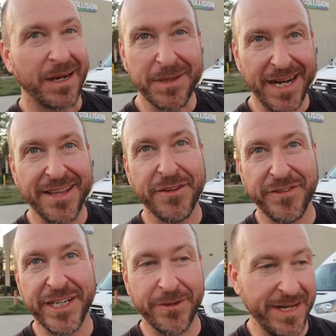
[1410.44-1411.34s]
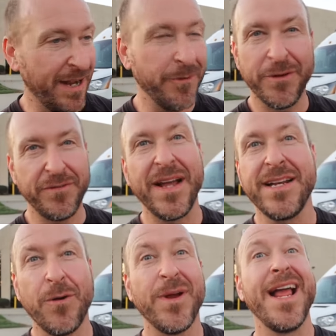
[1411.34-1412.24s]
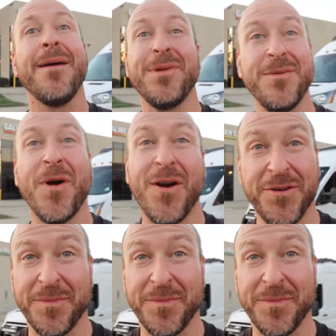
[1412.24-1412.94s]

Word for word: but I'm going to end the video now. We'll find out what happened tomorrow